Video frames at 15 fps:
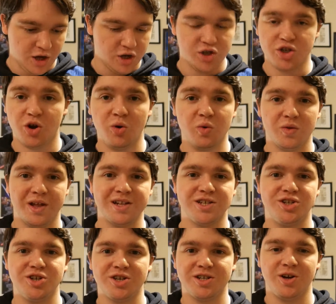So let's
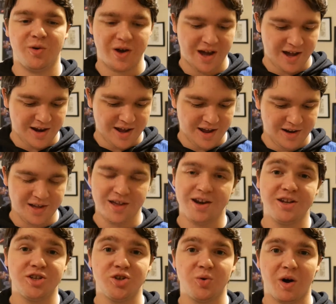just go ahead and get
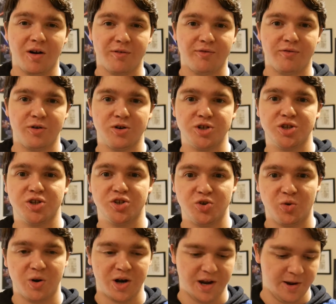into our first
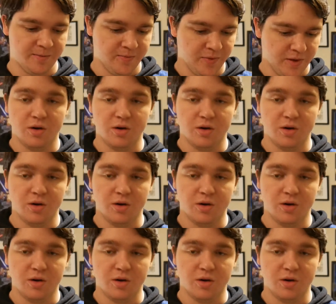story,